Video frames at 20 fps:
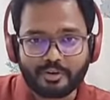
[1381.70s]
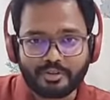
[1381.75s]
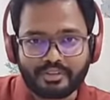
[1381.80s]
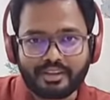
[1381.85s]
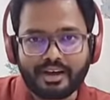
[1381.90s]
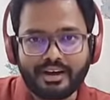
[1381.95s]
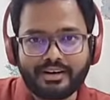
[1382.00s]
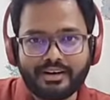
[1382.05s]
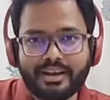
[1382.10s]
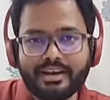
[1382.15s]
on
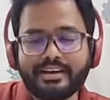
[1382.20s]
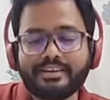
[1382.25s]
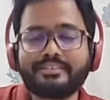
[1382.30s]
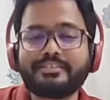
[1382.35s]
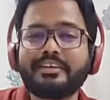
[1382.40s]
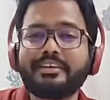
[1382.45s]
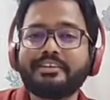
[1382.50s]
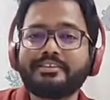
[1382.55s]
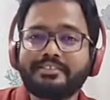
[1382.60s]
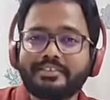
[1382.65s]
that and
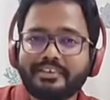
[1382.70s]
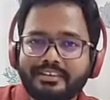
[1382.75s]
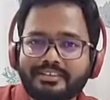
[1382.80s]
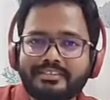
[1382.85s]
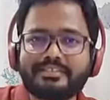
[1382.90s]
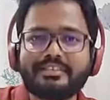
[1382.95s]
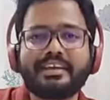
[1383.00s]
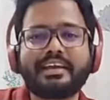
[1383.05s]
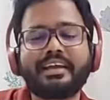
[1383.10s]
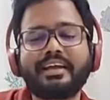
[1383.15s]
it's
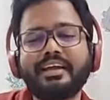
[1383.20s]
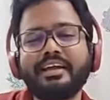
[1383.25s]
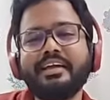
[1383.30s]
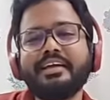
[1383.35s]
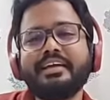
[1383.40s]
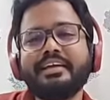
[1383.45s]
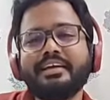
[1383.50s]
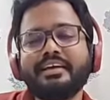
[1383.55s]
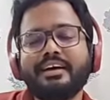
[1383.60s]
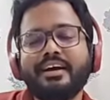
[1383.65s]
interesting
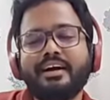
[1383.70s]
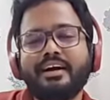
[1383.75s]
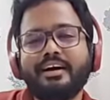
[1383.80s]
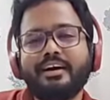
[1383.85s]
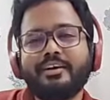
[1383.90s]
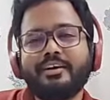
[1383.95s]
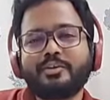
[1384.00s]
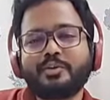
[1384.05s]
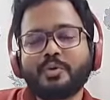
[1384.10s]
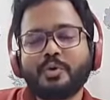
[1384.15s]

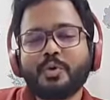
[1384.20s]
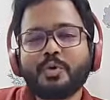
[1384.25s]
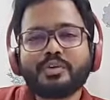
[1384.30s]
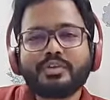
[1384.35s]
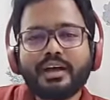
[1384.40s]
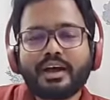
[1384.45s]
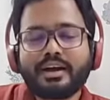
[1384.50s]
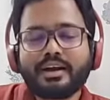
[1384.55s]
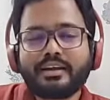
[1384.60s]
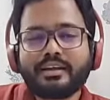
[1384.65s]
uh, to know
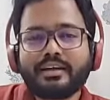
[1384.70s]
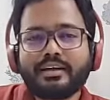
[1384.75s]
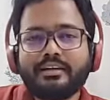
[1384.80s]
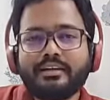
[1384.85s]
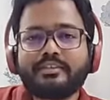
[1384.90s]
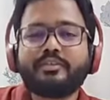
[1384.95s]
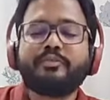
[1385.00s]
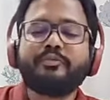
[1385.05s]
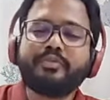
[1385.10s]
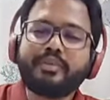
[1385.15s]
that
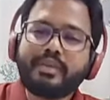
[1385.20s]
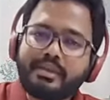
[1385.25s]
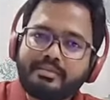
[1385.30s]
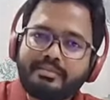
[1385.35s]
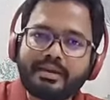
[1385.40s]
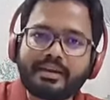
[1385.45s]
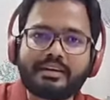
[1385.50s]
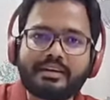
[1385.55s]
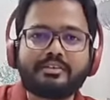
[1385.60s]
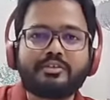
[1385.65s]
it's
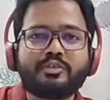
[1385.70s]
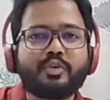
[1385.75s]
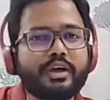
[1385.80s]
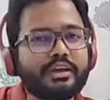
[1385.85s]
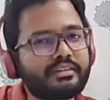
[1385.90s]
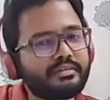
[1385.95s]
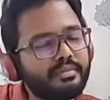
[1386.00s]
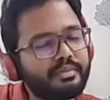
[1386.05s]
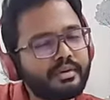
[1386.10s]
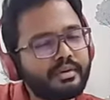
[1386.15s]
females who
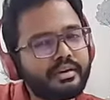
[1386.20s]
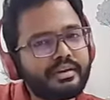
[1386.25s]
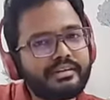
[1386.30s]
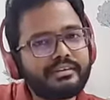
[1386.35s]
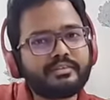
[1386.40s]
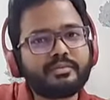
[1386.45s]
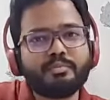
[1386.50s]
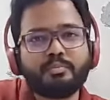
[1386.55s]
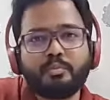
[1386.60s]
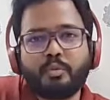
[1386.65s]

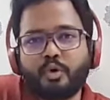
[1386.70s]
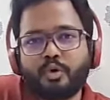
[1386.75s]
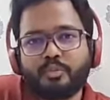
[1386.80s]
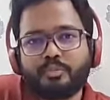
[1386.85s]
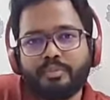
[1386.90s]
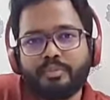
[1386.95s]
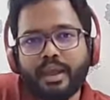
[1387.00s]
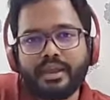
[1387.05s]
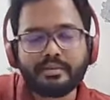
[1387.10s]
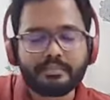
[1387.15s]
experience
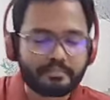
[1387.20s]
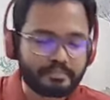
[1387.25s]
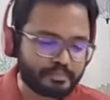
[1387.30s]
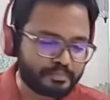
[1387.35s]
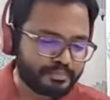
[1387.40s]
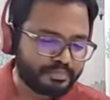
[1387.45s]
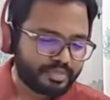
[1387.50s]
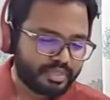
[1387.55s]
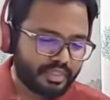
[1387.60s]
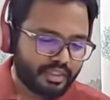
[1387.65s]
more pain
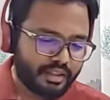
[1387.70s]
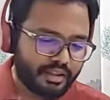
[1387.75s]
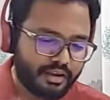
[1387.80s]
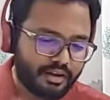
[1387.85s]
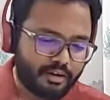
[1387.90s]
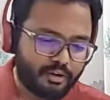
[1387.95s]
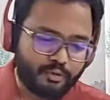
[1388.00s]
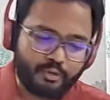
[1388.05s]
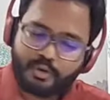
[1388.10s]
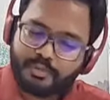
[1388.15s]

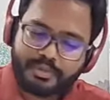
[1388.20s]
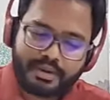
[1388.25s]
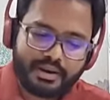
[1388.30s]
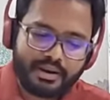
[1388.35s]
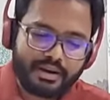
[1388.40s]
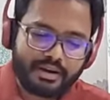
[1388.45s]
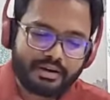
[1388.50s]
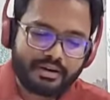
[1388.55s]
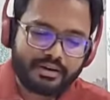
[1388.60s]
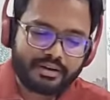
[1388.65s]
uh, women
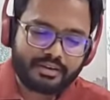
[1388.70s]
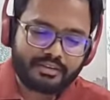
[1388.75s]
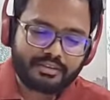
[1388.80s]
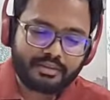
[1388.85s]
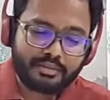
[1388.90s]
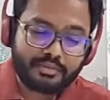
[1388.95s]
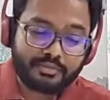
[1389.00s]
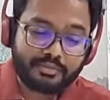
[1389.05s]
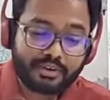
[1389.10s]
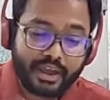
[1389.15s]
are at
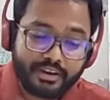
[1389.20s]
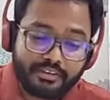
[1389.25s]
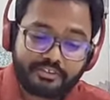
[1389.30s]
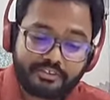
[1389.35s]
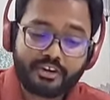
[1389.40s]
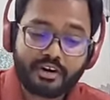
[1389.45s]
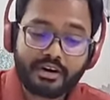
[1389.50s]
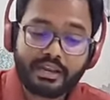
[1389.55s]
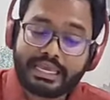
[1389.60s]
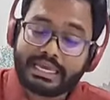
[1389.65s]

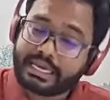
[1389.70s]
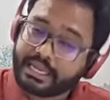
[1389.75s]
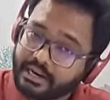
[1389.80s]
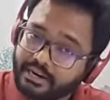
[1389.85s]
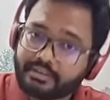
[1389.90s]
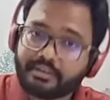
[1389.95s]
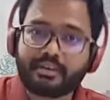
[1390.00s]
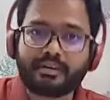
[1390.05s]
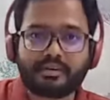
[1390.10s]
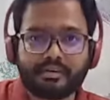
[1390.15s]
substantially
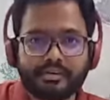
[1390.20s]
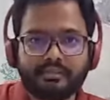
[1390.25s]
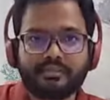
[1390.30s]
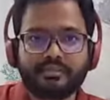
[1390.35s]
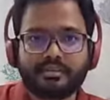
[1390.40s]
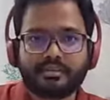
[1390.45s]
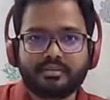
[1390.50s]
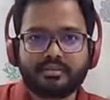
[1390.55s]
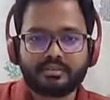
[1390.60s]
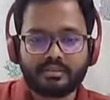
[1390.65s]
greater
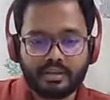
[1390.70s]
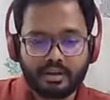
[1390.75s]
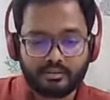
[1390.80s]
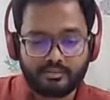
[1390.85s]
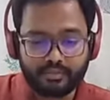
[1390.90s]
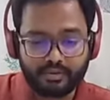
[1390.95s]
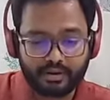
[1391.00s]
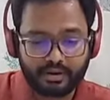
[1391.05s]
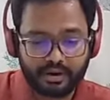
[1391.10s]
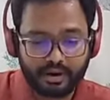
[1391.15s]
risk
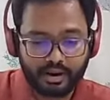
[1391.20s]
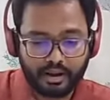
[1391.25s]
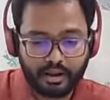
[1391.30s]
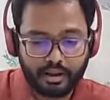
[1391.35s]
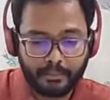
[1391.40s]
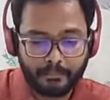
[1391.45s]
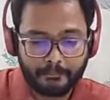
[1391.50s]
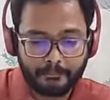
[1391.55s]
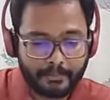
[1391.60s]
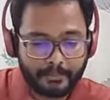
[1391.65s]
for
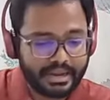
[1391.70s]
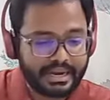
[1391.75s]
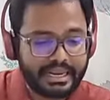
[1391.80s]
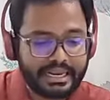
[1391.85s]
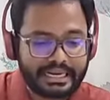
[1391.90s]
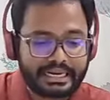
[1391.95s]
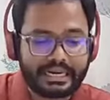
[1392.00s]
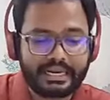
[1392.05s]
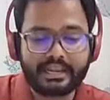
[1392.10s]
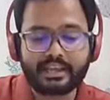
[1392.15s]
many
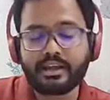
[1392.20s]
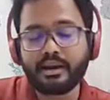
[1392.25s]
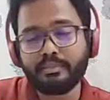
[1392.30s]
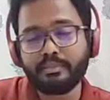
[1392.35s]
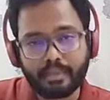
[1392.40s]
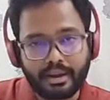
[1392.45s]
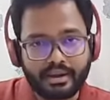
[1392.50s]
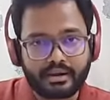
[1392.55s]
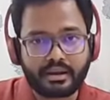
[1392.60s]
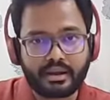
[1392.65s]
clinical
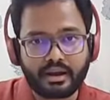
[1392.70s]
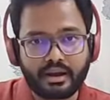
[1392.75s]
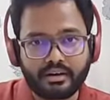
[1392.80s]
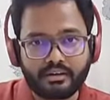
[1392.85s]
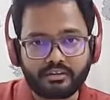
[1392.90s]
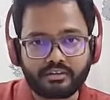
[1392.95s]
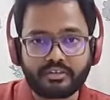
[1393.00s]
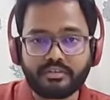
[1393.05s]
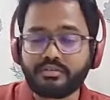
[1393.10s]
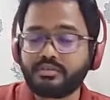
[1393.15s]
pain
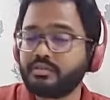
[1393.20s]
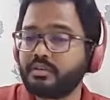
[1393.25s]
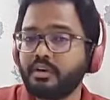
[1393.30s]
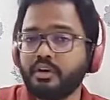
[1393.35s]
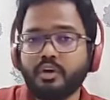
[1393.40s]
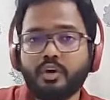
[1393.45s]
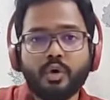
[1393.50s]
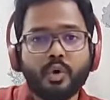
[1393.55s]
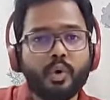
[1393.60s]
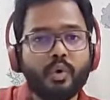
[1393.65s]
conditions
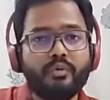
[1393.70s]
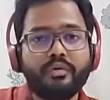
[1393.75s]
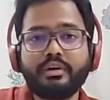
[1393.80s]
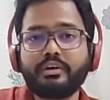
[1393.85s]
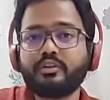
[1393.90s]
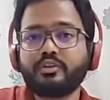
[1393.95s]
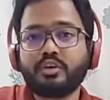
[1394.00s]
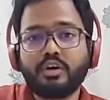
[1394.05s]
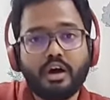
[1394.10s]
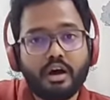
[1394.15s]

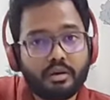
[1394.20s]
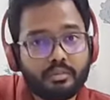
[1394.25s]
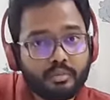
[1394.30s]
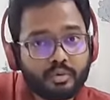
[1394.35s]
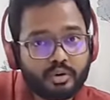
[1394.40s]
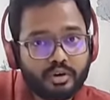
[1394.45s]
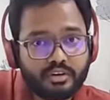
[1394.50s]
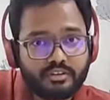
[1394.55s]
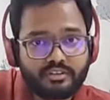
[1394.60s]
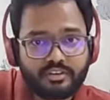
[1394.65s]
owing to
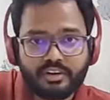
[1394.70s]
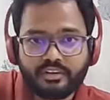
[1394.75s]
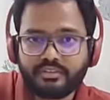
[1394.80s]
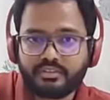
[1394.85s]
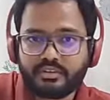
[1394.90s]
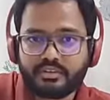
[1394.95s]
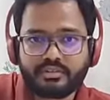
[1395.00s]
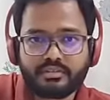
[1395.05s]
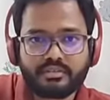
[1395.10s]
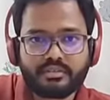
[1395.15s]
hormonal
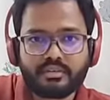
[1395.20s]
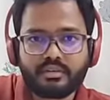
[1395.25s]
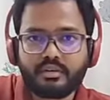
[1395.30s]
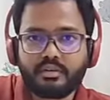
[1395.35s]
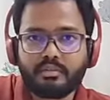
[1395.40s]
changes,